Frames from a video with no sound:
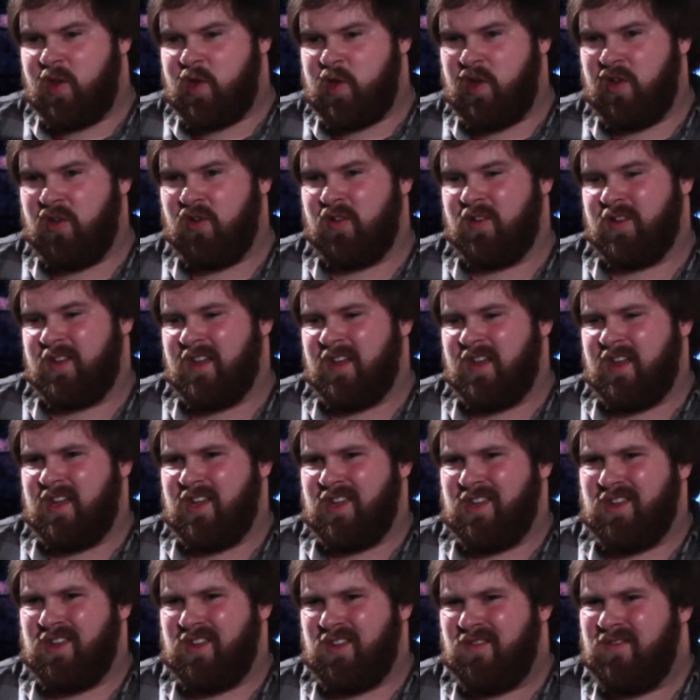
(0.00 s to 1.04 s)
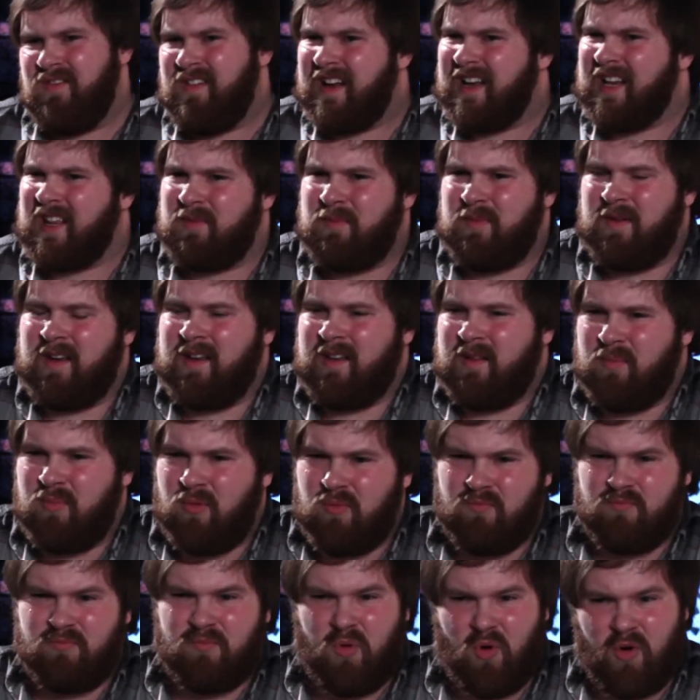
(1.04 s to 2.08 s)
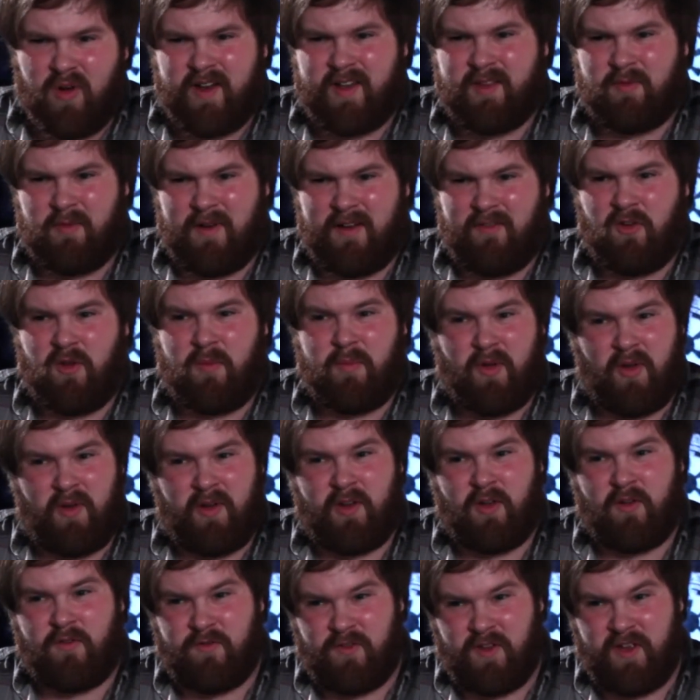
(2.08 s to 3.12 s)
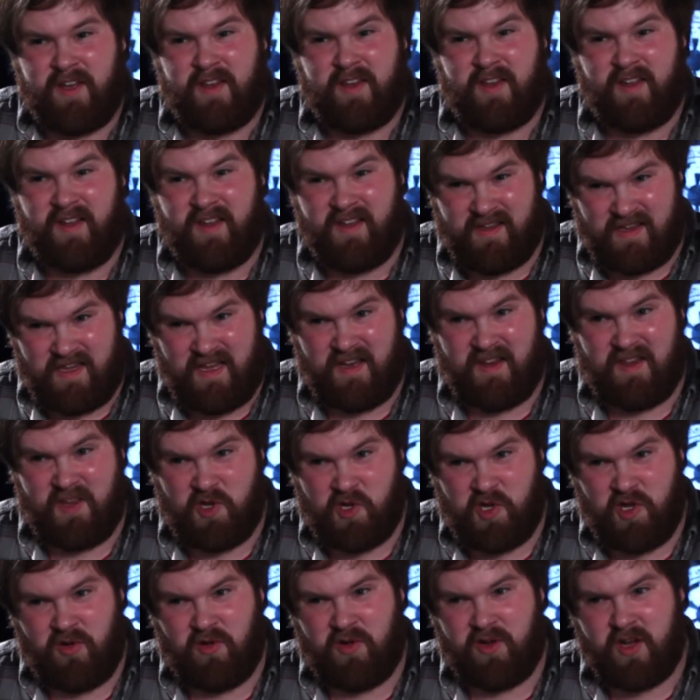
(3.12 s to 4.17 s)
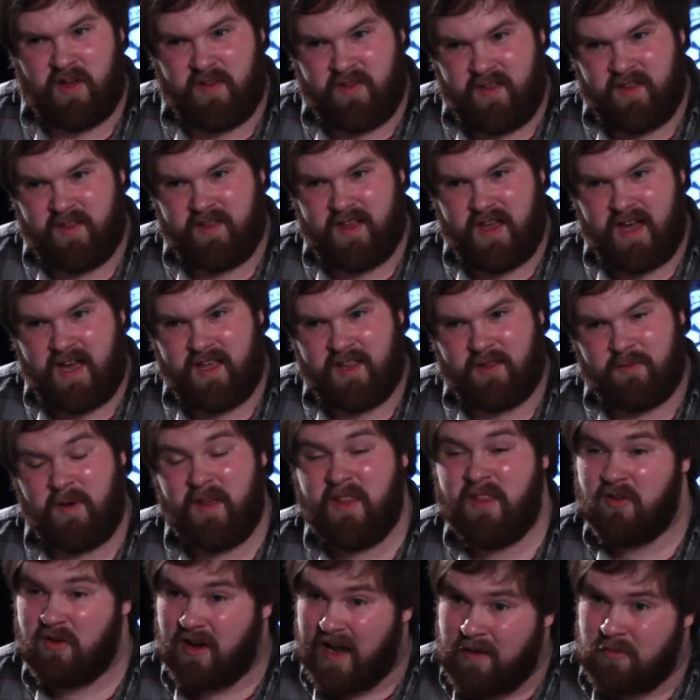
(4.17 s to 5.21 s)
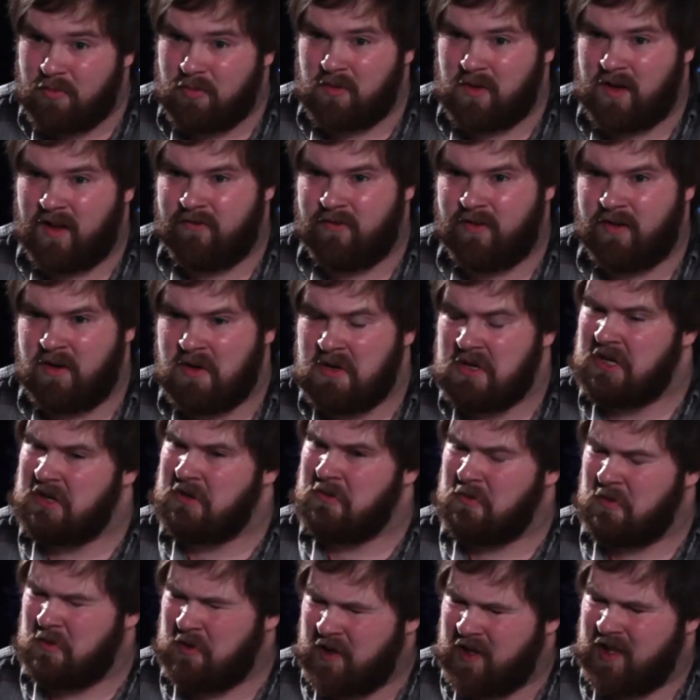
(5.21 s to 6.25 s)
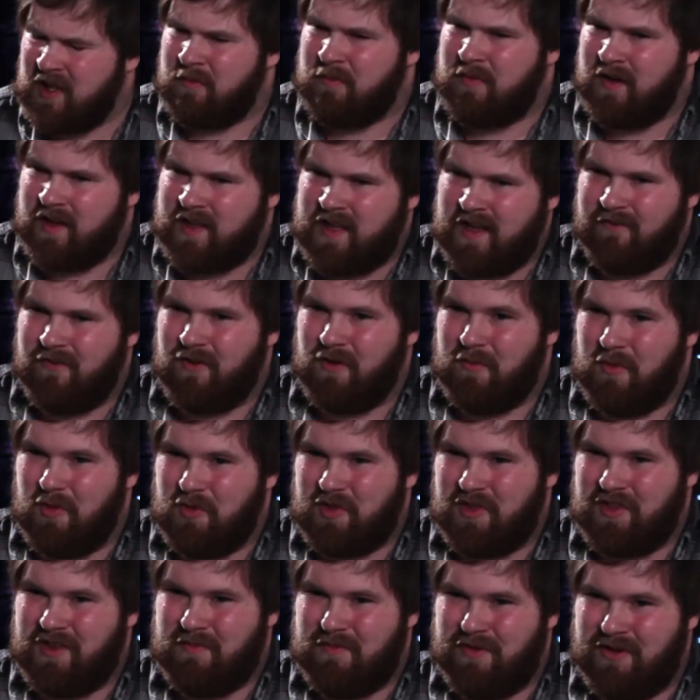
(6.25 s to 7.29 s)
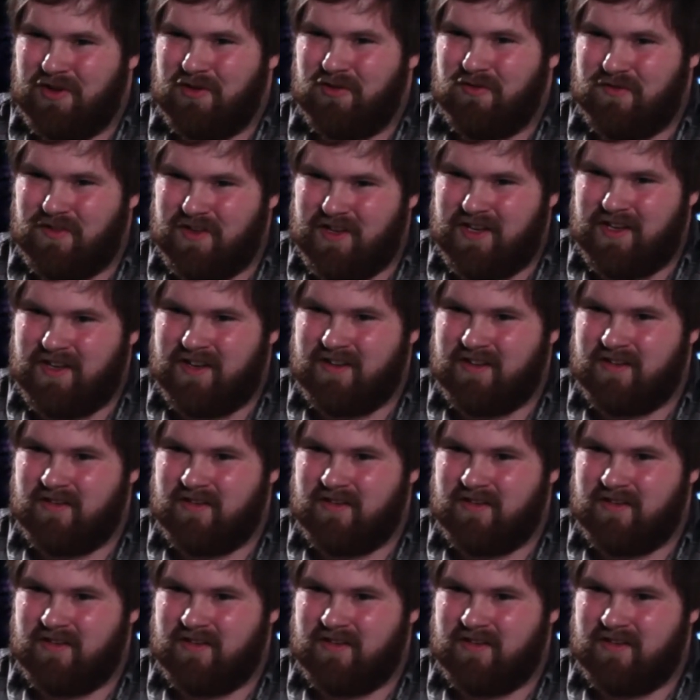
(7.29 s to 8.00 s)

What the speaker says: shields, you've got to spend the points whenever you're building your fleet to get the shielding on these guys. But they're capable of it, which is a big step for most of the Imperial fleet.